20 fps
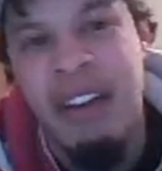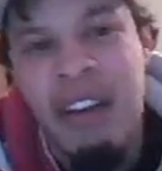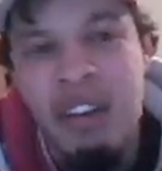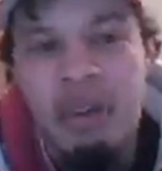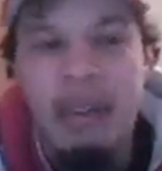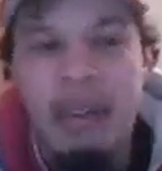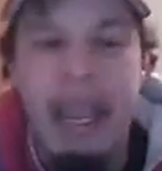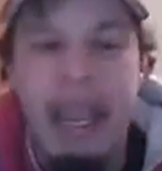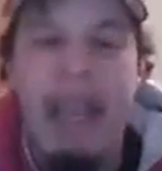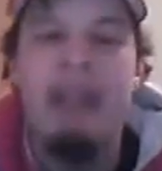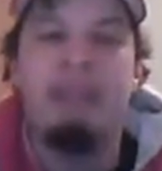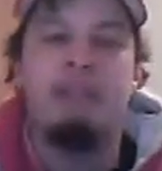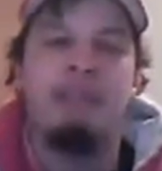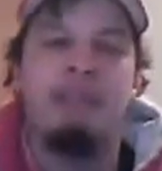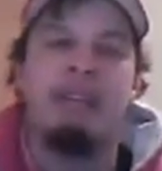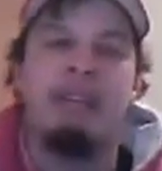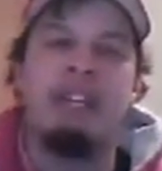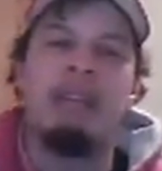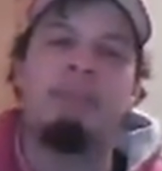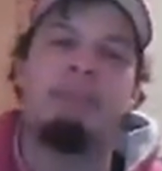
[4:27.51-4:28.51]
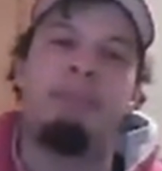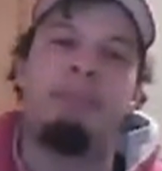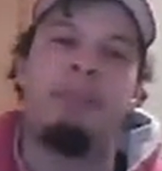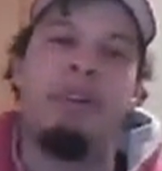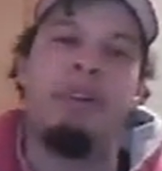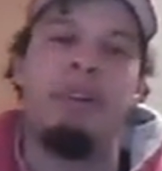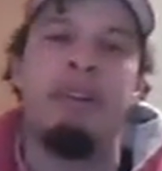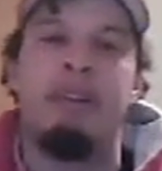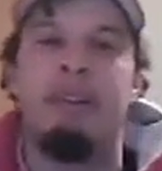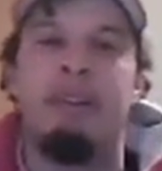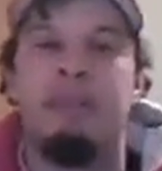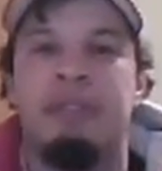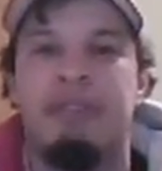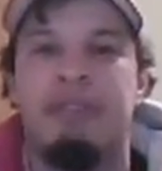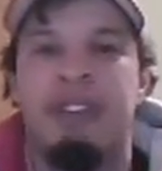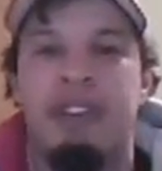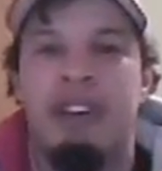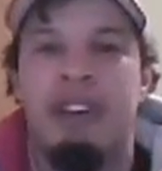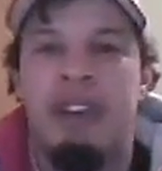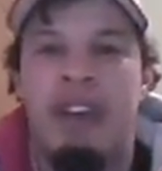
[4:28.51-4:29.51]
You can't really
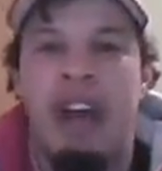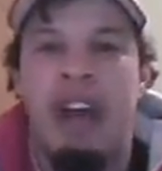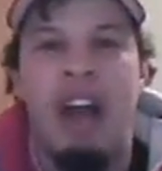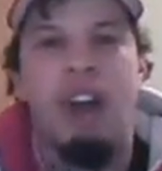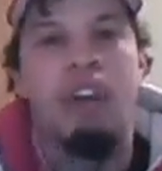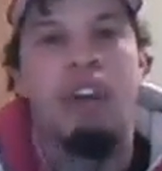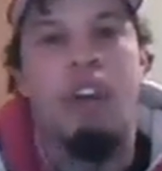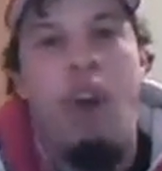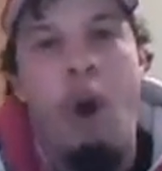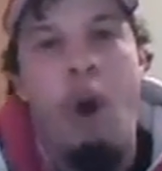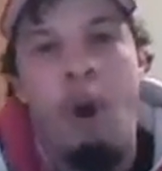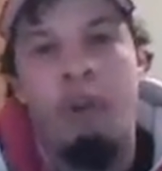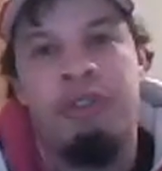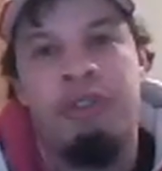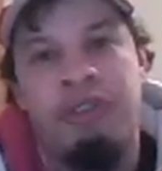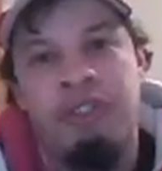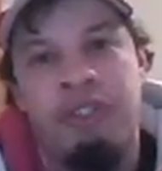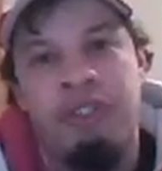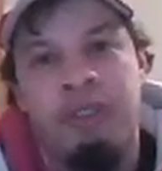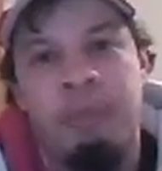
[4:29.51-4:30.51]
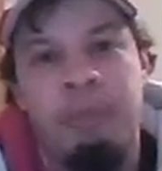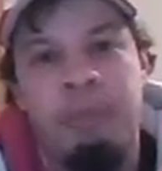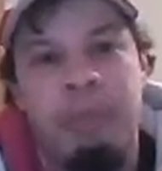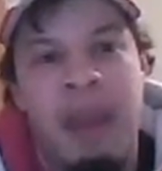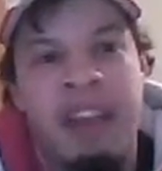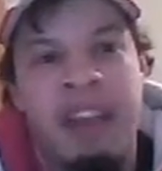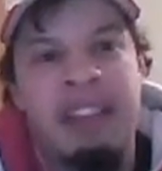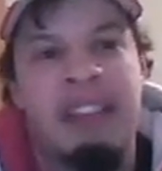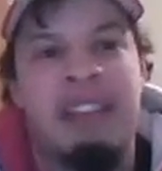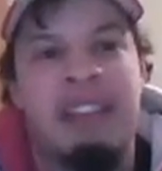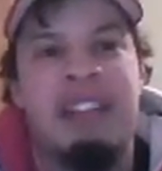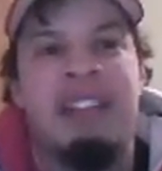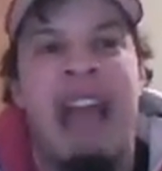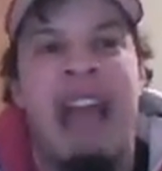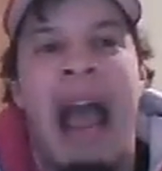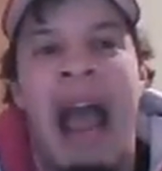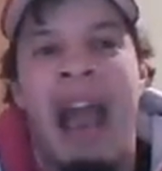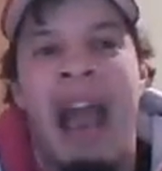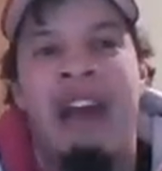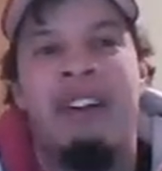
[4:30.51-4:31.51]
build a culture based
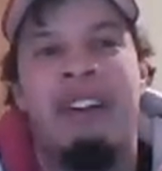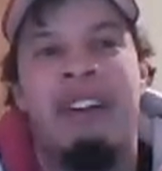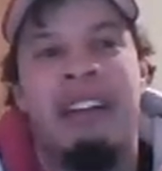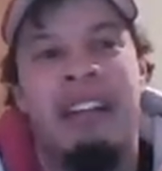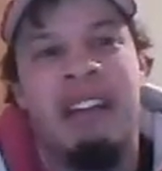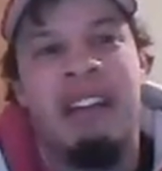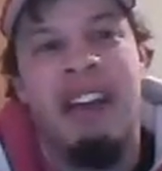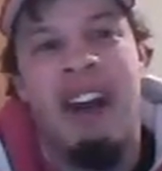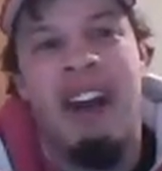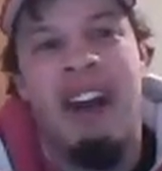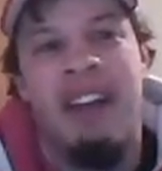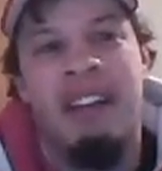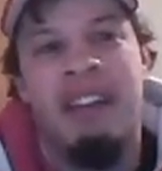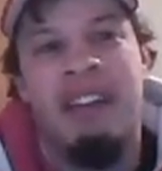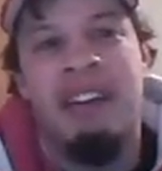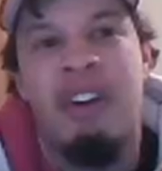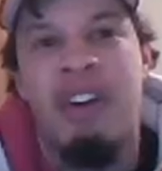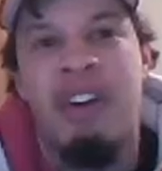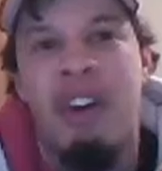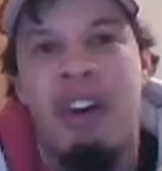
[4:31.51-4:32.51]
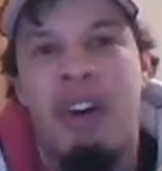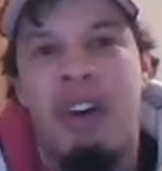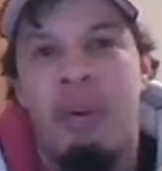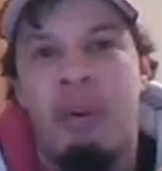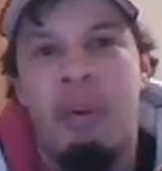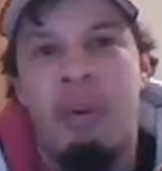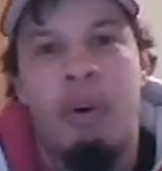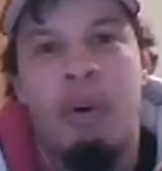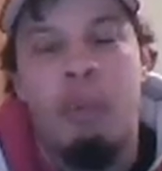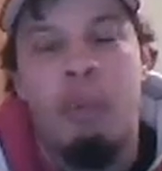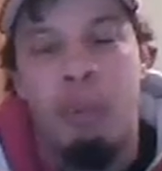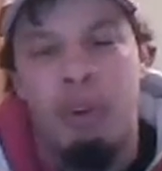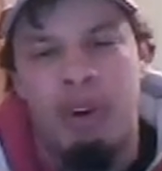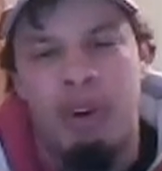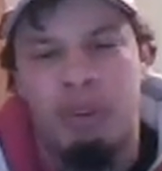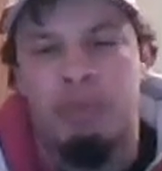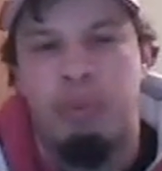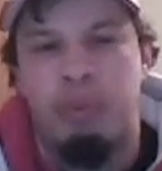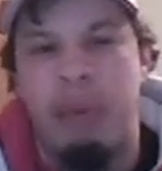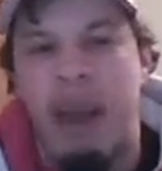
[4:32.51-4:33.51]
entirely on, well,
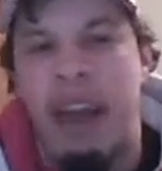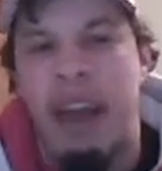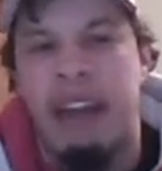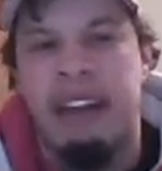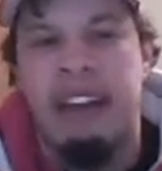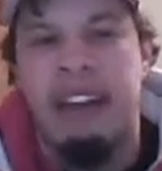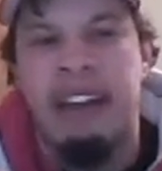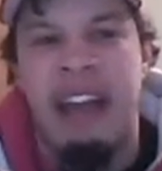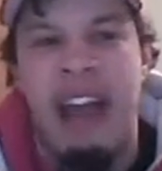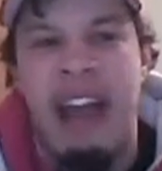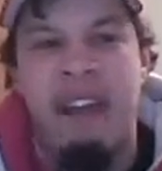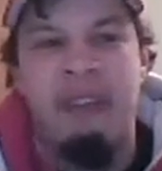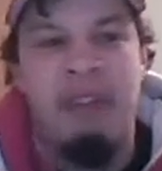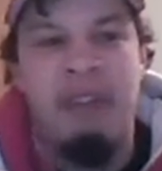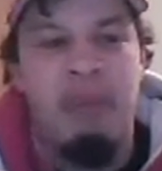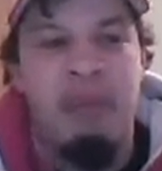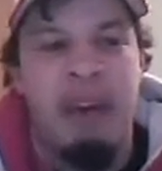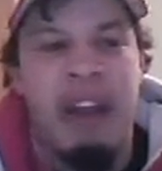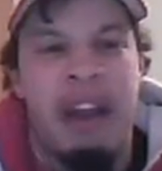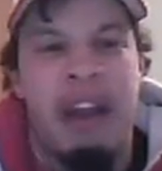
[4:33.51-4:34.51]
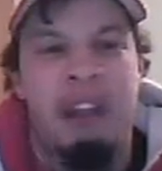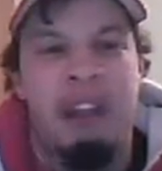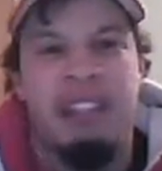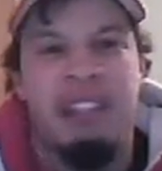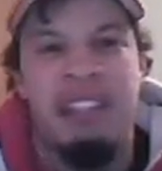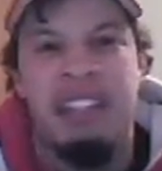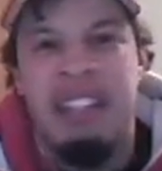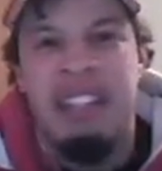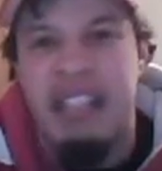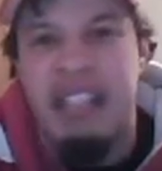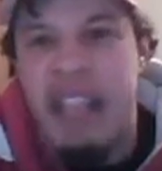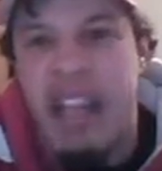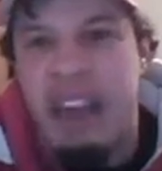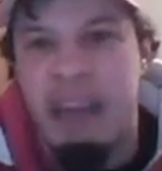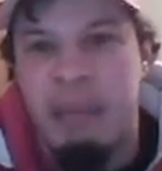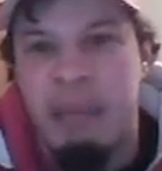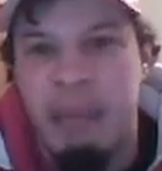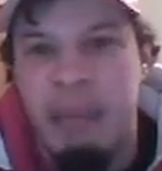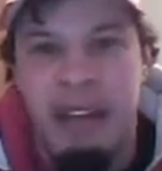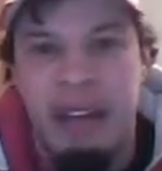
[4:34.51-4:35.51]
we're right and everyone else is the
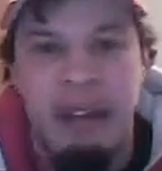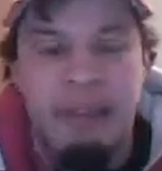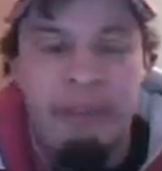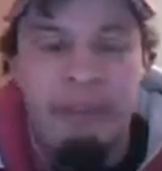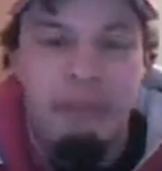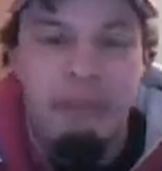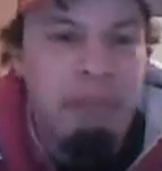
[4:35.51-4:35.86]
enemy.